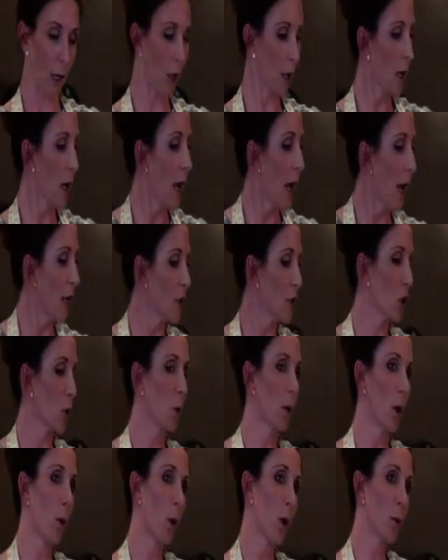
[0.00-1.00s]
And so
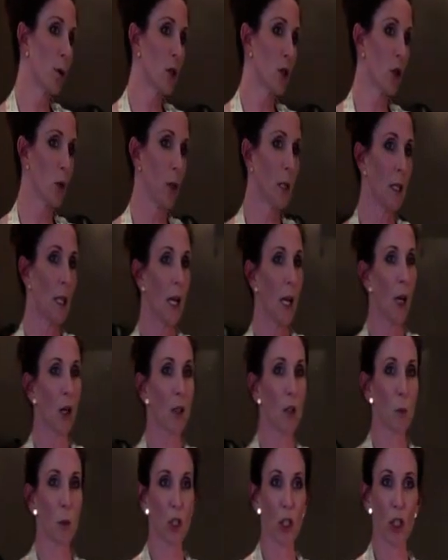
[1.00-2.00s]
what we're doing there is we're
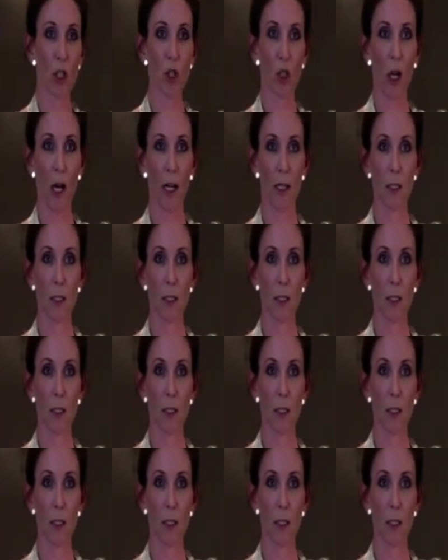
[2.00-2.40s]
just trying to